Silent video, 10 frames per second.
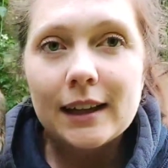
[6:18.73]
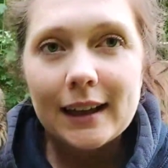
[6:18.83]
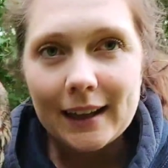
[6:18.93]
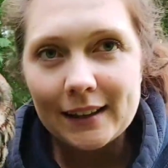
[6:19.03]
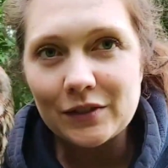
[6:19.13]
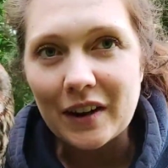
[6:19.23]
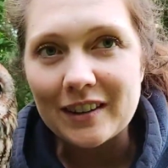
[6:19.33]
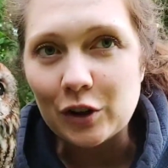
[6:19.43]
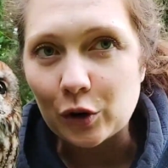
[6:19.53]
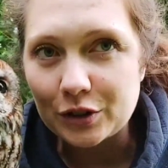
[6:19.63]
he's
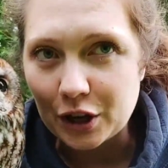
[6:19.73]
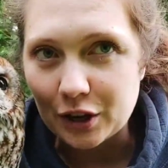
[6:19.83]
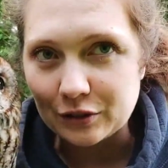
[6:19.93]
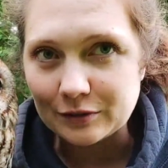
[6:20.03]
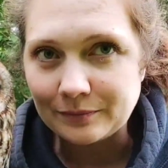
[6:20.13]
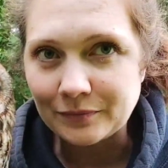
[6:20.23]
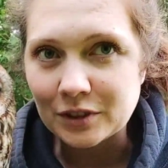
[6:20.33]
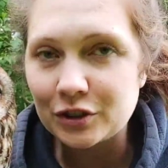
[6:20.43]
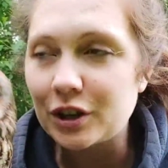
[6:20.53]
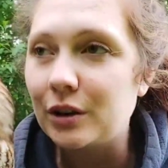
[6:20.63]
very nocturnal.
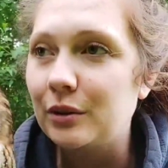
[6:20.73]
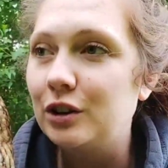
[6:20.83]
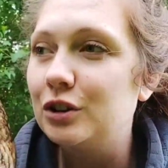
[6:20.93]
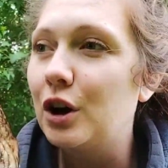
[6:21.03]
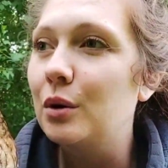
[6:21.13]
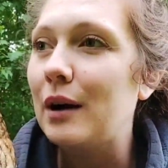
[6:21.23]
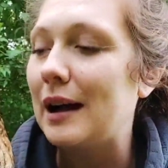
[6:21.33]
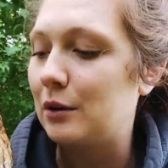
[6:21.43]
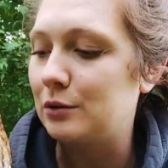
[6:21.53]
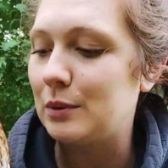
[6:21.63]
So no
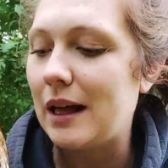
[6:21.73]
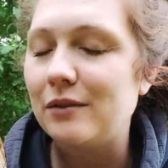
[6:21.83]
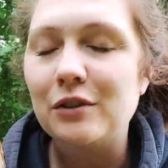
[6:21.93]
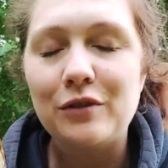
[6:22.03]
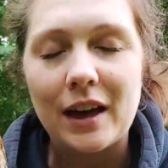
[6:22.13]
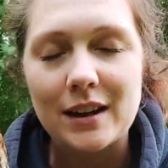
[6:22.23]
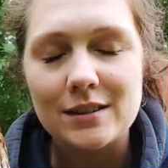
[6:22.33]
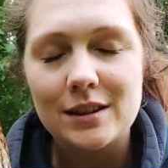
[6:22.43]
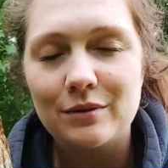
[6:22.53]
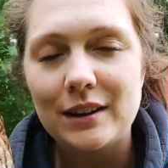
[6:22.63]
owls will ever fit
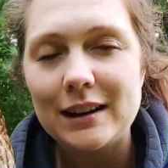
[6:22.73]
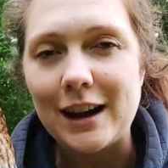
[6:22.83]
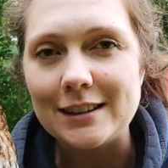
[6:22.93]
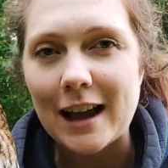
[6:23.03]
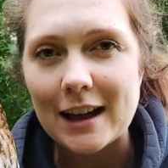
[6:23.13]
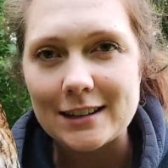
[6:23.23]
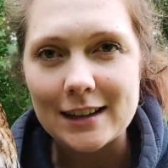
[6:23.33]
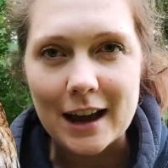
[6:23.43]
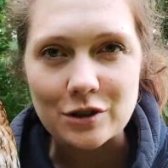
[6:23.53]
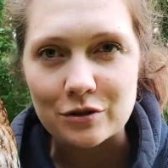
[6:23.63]
into the really nice handy
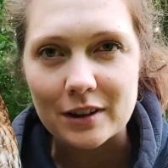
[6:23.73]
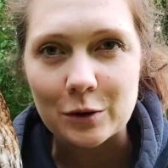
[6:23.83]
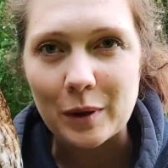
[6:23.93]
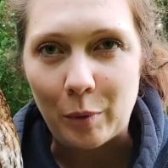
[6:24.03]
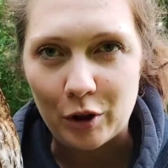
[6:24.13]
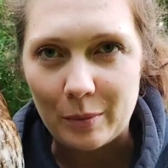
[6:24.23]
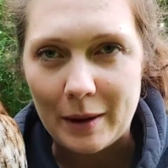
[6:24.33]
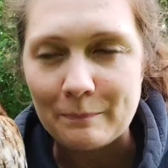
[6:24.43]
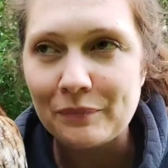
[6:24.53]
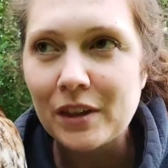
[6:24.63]
category that we put them
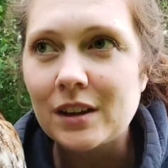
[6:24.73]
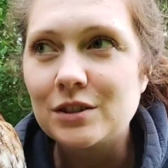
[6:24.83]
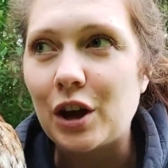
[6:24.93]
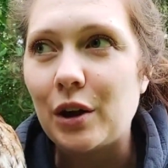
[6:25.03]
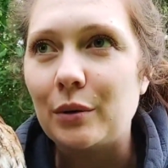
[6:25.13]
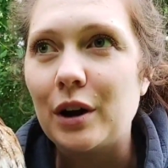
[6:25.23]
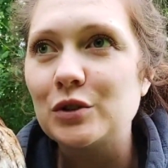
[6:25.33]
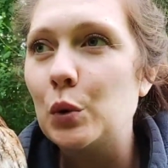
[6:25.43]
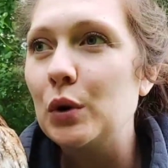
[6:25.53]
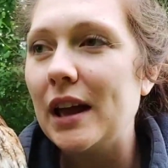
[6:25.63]
in. So
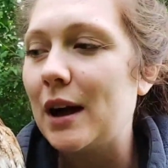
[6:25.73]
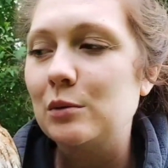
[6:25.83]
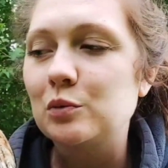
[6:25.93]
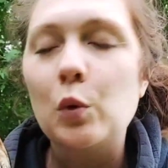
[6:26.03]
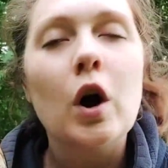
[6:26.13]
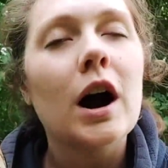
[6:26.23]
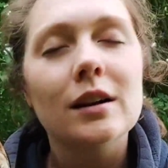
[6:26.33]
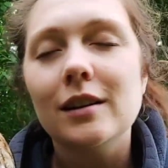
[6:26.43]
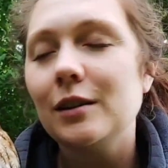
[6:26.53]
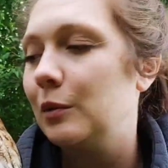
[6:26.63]
tawny owls will
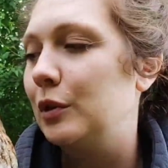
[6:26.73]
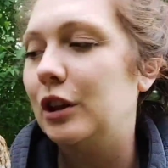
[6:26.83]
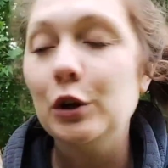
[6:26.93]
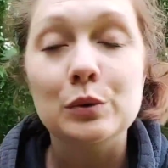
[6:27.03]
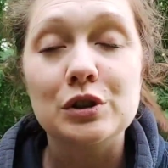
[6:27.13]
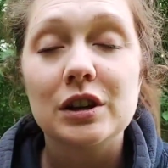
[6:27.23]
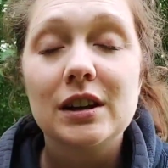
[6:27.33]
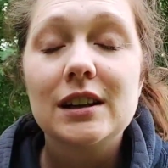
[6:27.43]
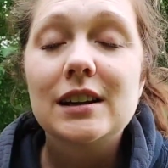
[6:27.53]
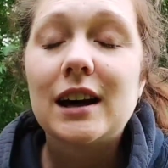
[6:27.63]
hoot
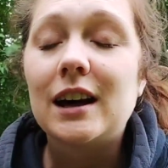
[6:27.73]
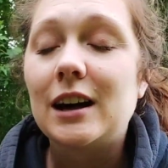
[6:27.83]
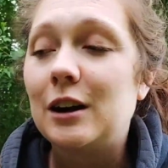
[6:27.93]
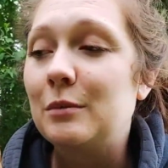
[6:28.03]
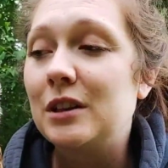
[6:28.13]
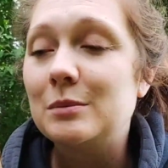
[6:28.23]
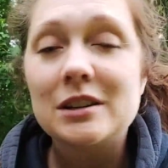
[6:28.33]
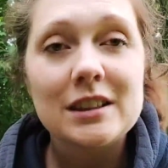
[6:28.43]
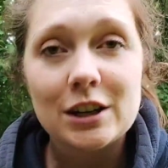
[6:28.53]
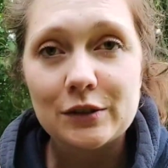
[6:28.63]
in the
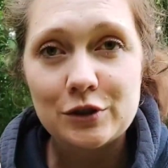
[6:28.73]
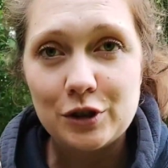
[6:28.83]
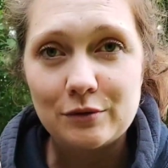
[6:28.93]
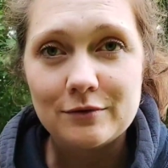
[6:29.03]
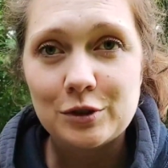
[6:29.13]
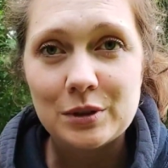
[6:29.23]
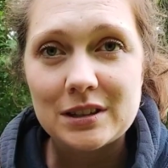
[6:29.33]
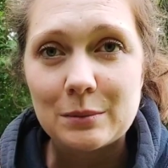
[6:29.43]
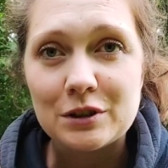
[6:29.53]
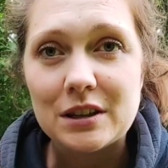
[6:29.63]
middle of the afternoon to
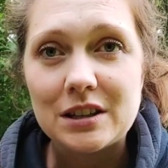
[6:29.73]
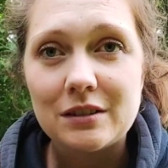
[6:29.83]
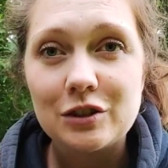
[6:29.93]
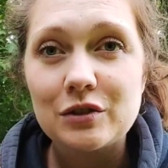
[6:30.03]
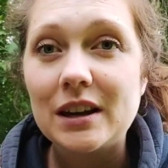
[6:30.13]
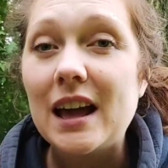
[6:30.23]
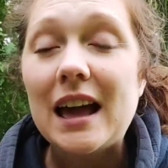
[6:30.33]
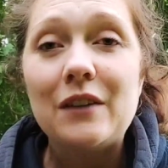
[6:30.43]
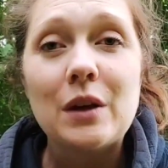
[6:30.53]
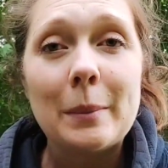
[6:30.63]
establish their territory.
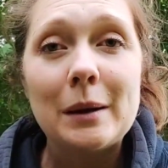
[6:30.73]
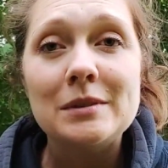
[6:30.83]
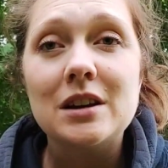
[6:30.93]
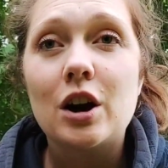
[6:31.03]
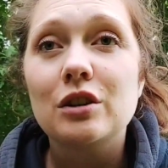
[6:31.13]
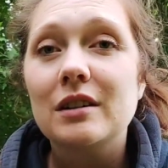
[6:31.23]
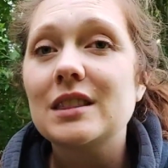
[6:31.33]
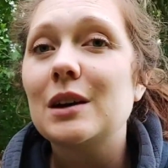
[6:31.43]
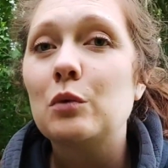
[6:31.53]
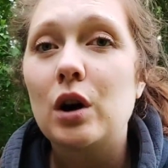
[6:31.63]
If their babies are hungry,
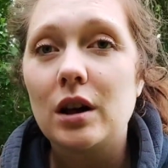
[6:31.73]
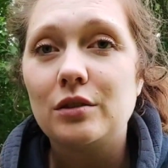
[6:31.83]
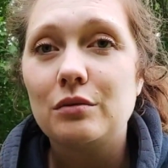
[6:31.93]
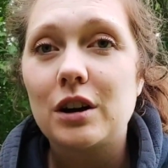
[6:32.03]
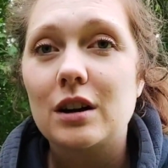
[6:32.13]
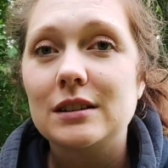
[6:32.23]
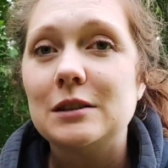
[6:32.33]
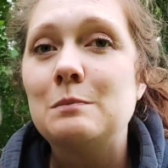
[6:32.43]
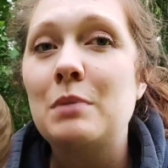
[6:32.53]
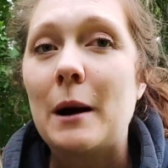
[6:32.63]
they will hunt
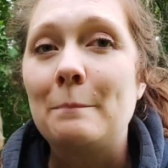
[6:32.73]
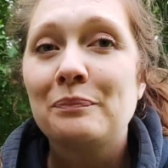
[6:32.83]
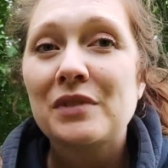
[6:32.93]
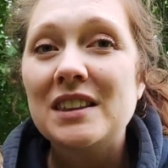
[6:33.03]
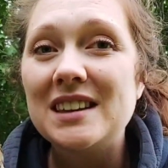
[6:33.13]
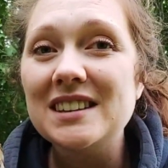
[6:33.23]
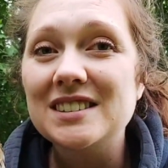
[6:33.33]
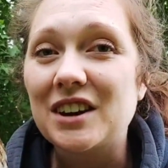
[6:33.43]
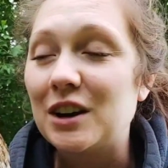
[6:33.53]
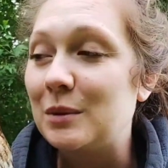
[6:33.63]
regardless. But this
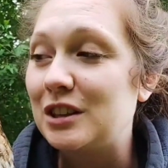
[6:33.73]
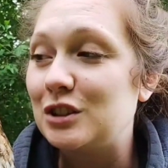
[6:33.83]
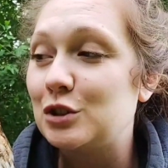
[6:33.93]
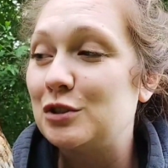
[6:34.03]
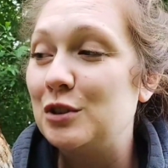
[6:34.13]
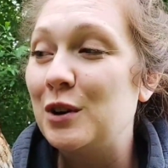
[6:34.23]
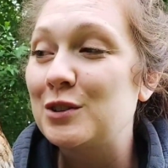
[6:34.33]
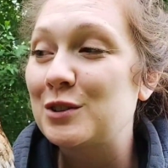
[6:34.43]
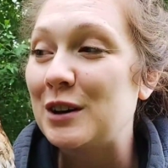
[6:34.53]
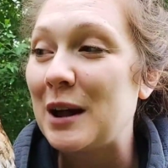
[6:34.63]
guy with his
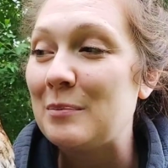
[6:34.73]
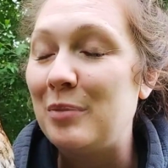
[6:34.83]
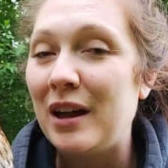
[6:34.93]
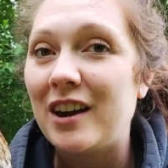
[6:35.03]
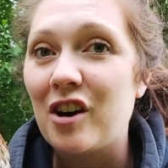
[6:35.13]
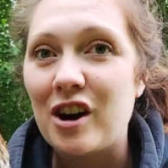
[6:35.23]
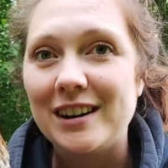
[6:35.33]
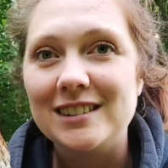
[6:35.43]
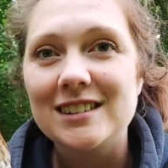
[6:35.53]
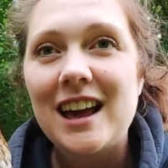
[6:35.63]
huge, great, big
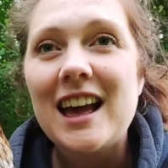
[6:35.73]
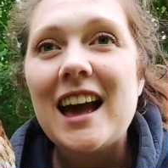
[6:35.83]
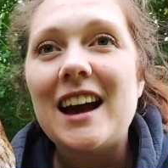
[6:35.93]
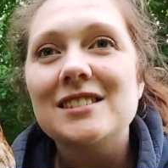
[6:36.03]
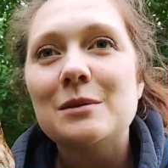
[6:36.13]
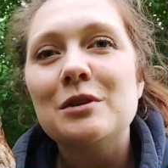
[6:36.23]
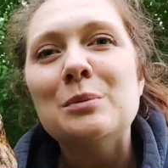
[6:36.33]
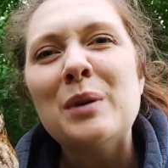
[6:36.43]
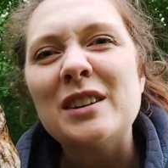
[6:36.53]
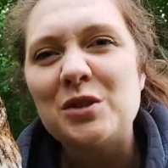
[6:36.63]
eyes has some of the
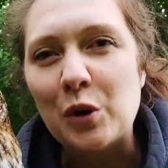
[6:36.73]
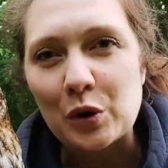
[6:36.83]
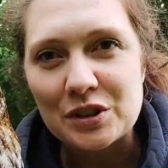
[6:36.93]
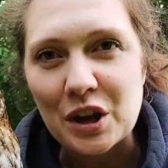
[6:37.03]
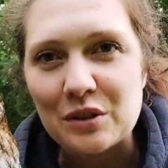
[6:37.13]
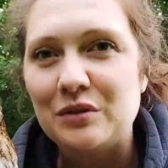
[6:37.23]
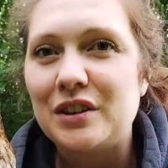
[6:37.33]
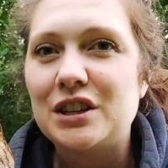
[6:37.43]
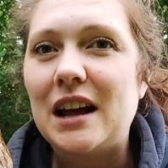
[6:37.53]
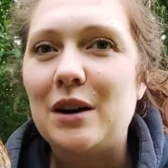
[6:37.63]
best nocturnal
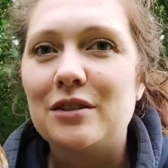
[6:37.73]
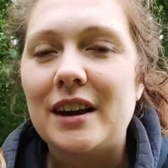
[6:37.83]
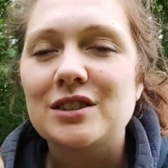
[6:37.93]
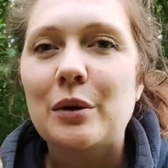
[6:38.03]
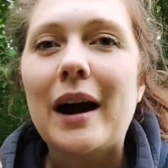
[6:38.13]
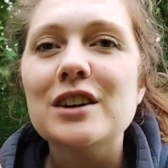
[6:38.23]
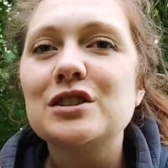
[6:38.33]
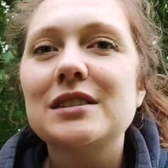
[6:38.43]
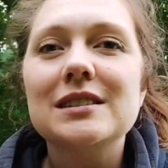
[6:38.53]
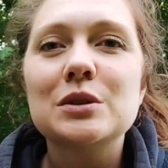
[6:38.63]
vision out there. So Ash
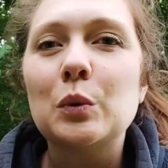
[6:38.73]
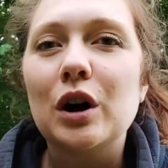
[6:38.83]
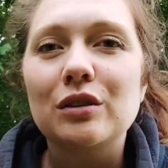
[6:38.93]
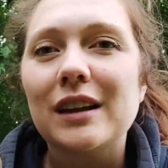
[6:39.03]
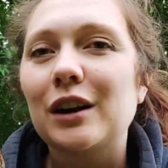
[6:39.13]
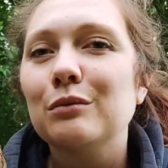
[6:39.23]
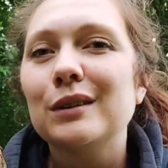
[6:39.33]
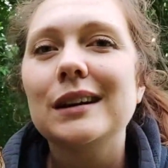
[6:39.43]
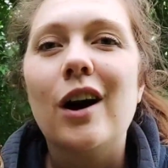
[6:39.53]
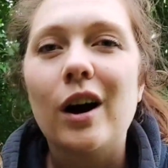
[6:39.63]
sees the world like a
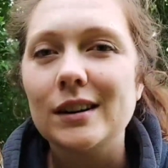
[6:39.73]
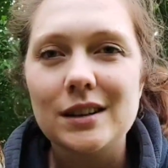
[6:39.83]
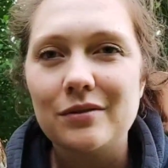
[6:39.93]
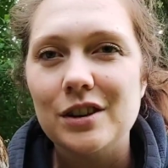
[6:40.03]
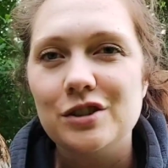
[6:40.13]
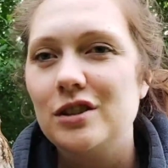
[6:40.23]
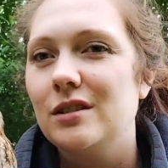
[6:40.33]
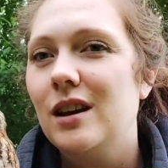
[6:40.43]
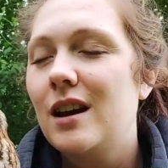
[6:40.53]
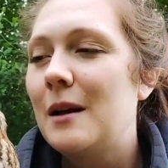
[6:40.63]
really high
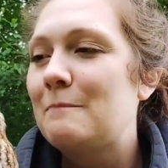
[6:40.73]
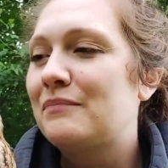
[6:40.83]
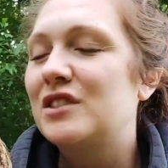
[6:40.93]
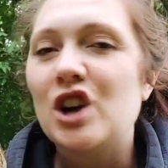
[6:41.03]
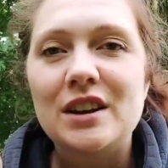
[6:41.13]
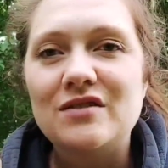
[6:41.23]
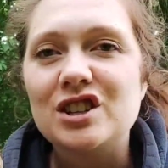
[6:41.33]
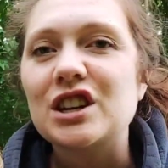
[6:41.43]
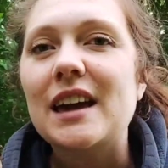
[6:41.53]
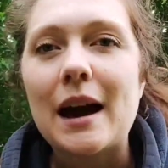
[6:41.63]
definition night
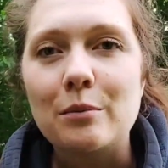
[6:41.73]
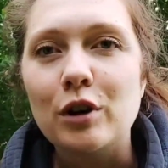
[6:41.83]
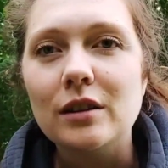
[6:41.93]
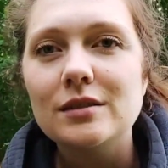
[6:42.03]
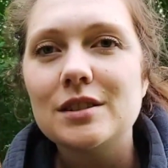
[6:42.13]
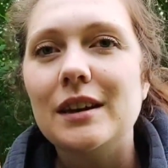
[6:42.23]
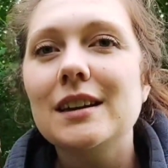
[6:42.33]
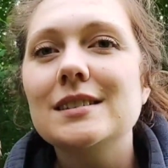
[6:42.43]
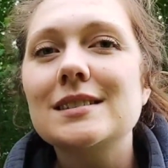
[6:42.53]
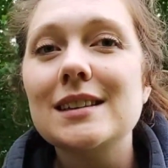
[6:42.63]
vision camera. So he
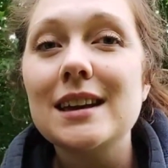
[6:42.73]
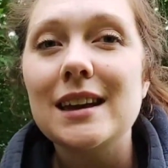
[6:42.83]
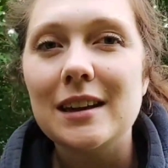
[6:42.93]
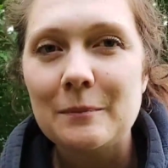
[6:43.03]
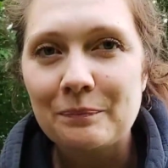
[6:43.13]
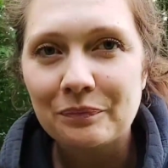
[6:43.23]
can see